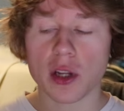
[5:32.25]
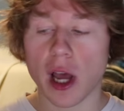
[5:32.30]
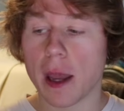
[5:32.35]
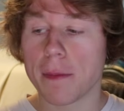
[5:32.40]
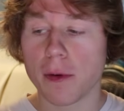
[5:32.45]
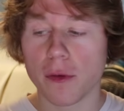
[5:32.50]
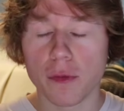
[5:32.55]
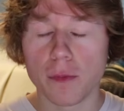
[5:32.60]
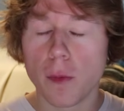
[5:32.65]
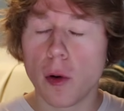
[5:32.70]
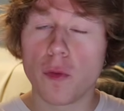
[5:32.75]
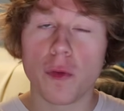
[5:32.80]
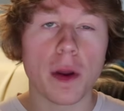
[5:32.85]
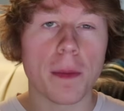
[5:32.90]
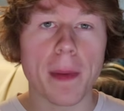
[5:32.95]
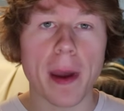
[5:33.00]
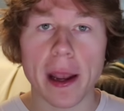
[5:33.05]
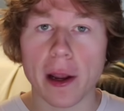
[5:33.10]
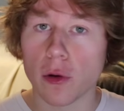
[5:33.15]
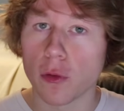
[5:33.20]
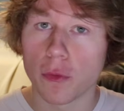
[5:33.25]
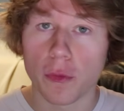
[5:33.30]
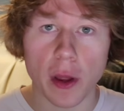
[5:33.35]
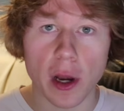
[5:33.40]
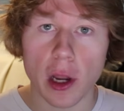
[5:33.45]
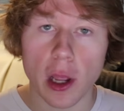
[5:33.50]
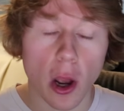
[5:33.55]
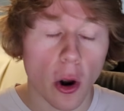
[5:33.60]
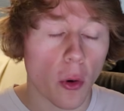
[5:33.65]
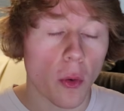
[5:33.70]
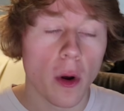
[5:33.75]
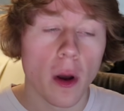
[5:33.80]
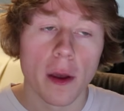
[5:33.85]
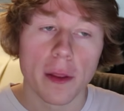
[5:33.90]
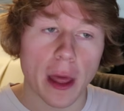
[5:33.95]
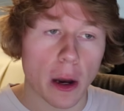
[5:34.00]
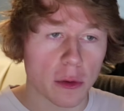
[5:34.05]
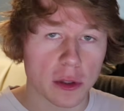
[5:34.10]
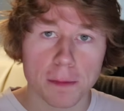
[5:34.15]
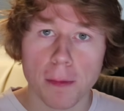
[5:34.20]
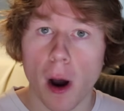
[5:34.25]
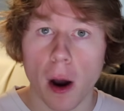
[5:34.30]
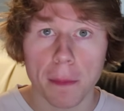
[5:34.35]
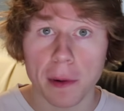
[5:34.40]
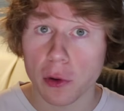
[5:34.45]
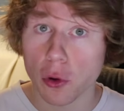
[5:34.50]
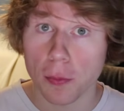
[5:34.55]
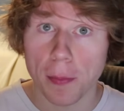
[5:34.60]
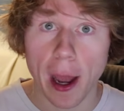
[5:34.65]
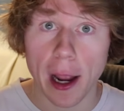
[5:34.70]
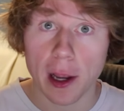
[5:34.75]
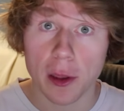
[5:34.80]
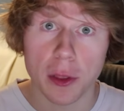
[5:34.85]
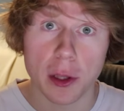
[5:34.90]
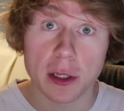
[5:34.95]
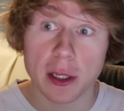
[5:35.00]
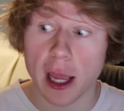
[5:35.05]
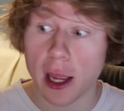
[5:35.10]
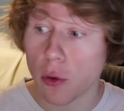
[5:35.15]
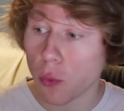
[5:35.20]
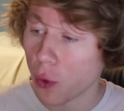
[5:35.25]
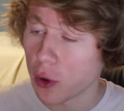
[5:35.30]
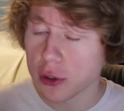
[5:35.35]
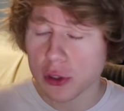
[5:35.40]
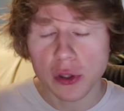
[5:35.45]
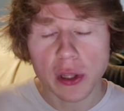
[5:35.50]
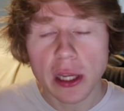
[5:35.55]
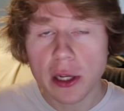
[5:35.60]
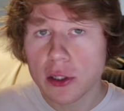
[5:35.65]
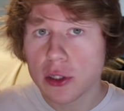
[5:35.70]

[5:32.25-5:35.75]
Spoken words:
type of movie maker video that was popular back in the day was the